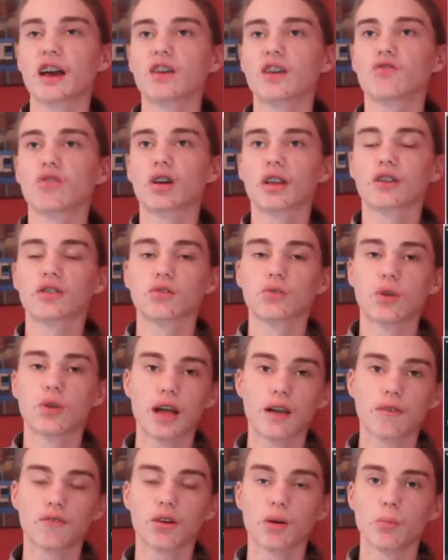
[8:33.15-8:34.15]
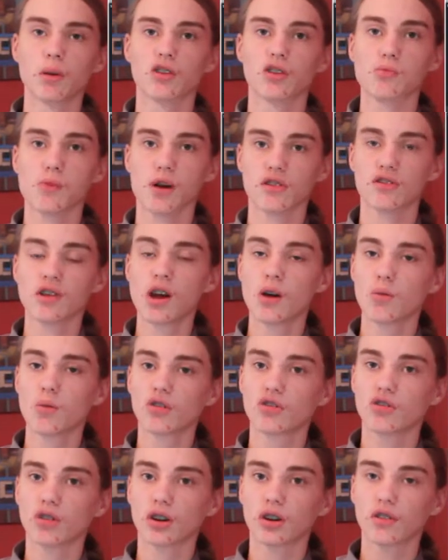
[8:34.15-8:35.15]
so that I can run it through HitFilm
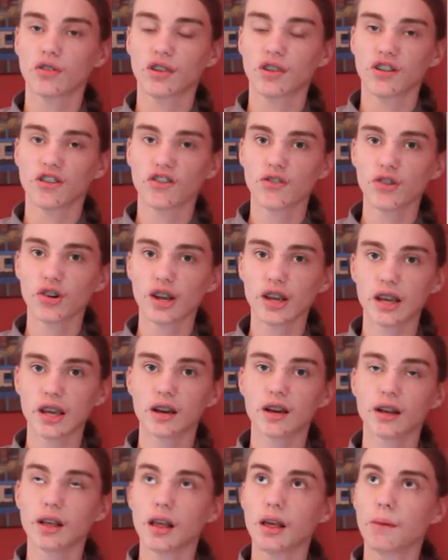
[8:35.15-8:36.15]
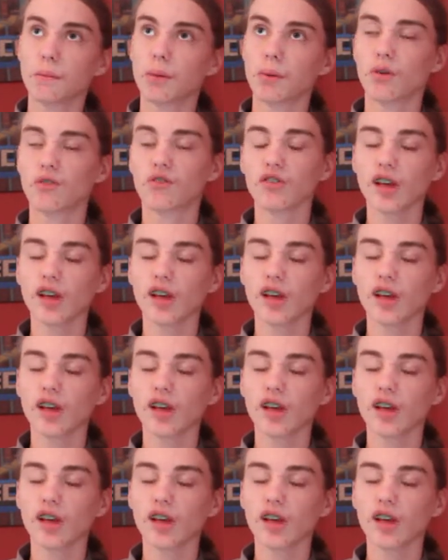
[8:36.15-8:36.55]
Express, which is free.